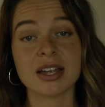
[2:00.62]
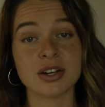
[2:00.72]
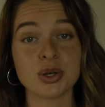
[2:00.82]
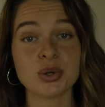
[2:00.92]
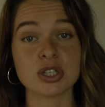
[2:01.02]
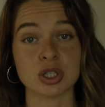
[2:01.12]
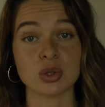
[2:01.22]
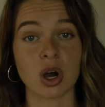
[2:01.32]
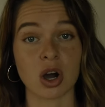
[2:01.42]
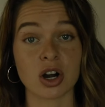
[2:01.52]
and who
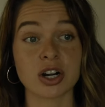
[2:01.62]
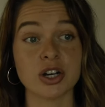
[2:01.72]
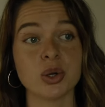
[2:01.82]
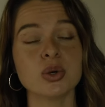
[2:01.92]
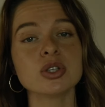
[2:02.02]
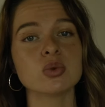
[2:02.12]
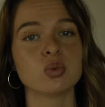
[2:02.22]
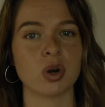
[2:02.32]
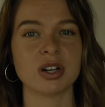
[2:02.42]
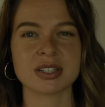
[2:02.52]
you are and who you
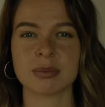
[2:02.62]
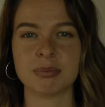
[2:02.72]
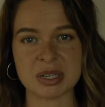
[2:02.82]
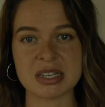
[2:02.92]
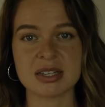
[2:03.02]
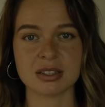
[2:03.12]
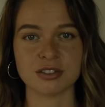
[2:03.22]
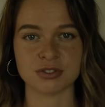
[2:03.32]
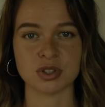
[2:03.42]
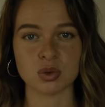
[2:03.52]
want to be in
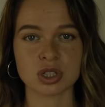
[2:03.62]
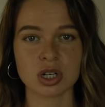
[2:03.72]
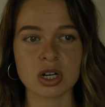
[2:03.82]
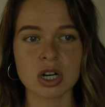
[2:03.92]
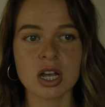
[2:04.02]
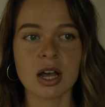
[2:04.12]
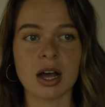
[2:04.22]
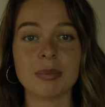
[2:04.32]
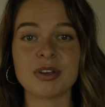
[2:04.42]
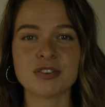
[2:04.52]
the future.
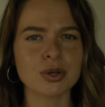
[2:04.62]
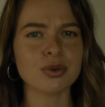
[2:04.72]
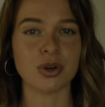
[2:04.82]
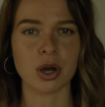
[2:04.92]
Um, if you don't